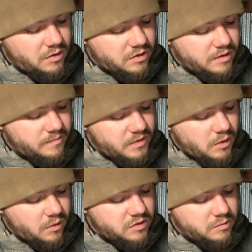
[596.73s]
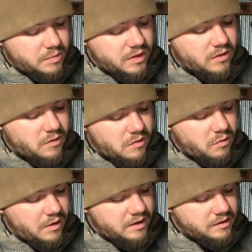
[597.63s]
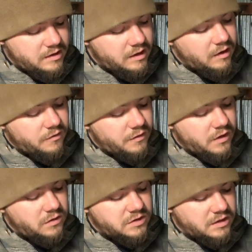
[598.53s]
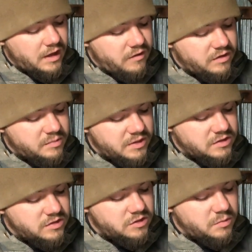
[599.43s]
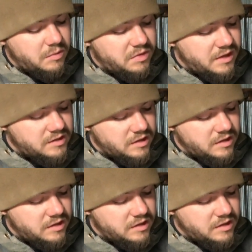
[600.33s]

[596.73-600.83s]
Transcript: them, or to bend their own weight, and it follows that the heaviest pieces should be placed at